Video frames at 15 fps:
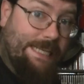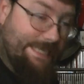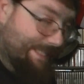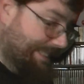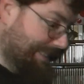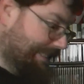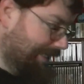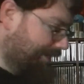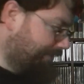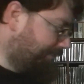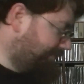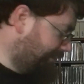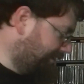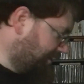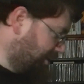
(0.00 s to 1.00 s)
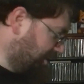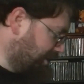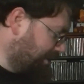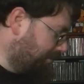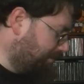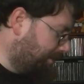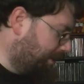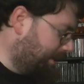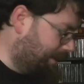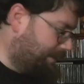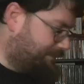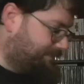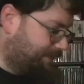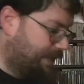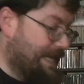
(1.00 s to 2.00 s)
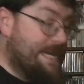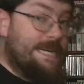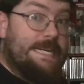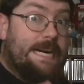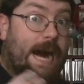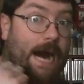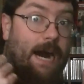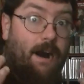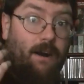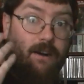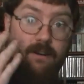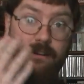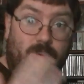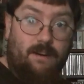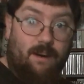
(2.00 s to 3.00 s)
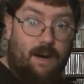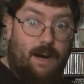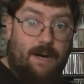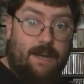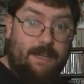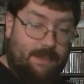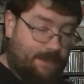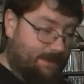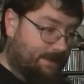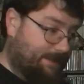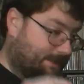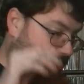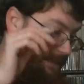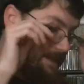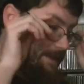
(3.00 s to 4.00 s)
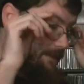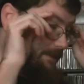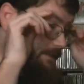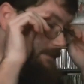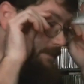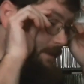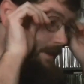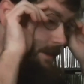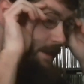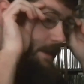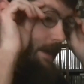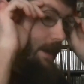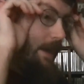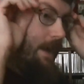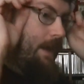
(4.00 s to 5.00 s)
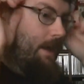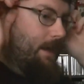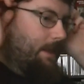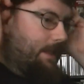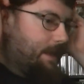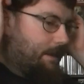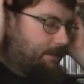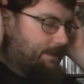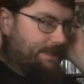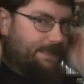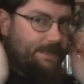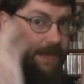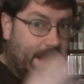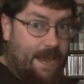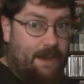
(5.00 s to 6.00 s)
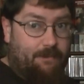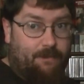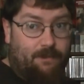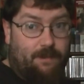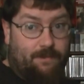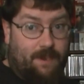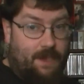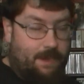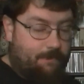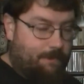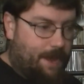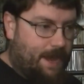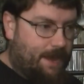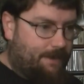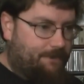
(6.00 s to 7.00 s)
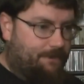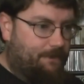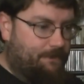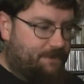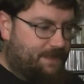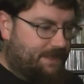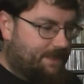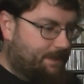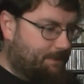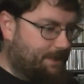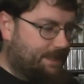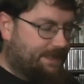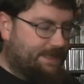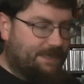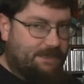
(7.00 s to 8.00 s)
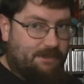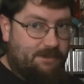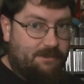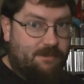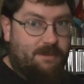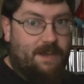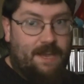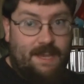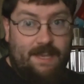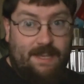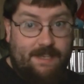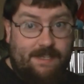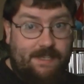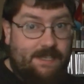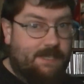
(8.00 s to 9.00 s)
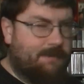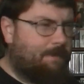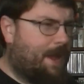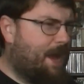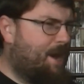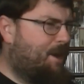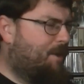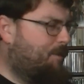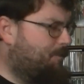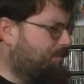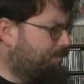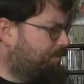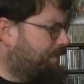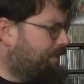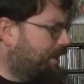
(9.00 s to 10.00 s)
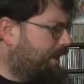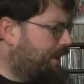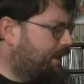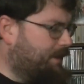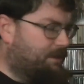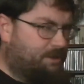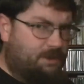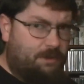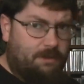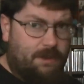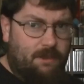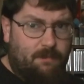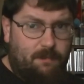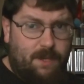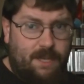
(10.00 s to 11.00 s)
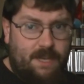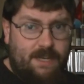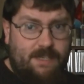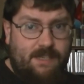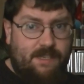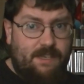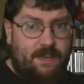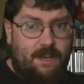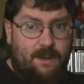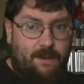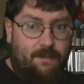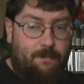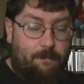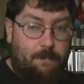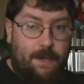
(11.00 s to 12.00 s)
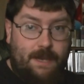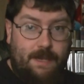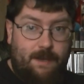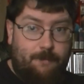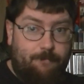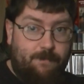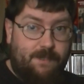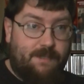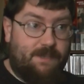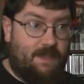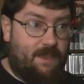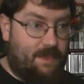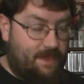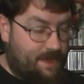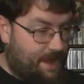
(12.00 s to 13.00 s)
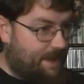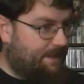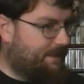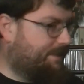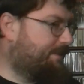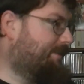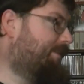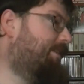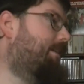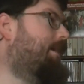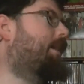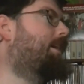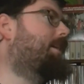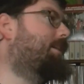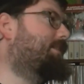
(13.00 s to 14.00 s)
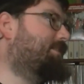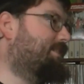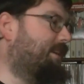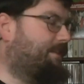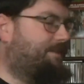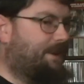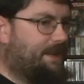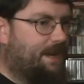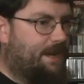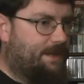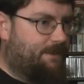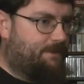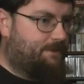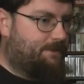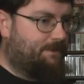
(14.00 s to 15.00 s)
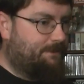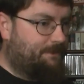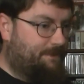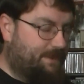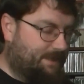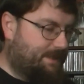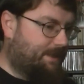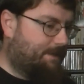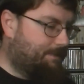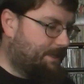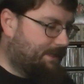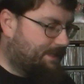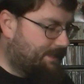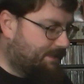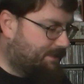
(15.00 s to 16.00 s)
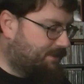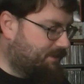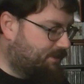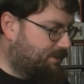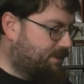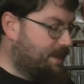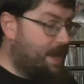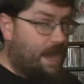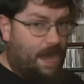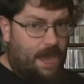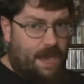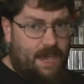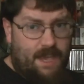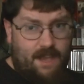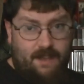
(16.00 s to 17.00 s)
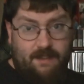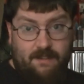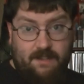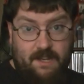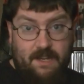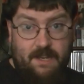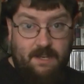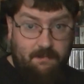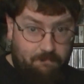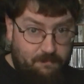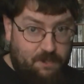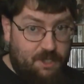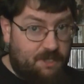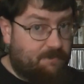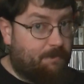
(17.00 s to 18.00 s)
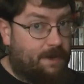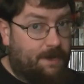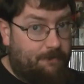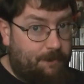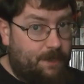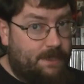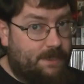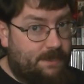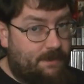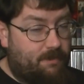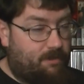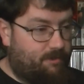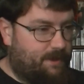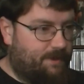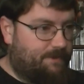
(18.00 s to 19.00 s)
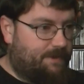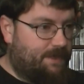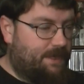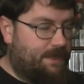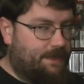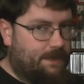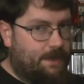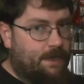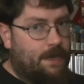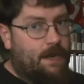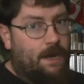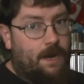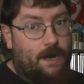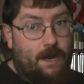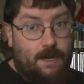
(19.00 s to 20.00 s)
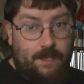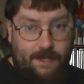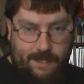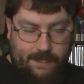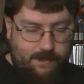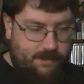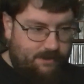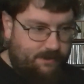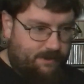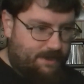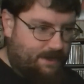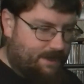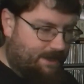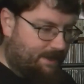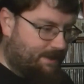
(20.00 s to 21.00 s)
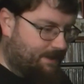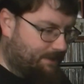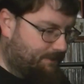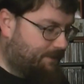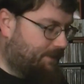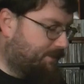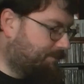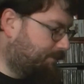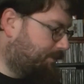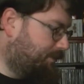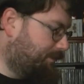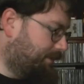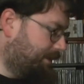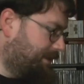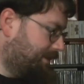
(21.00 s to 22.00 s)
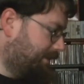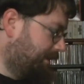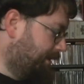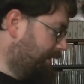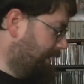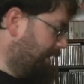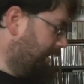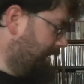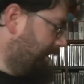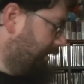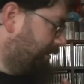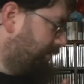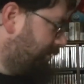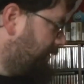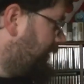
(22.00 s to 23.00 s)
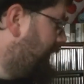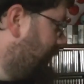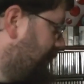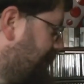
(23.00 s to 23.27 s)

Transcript: of stuff to show off. A lot of stuff. Now, this is after I've came back from visiting my sister, and this is about uh, two other weeks of pickups. That's uh, stuff I got visiting my sister, and uh, just my recent thrifting uh, yesterday of this recording. And there's a lot of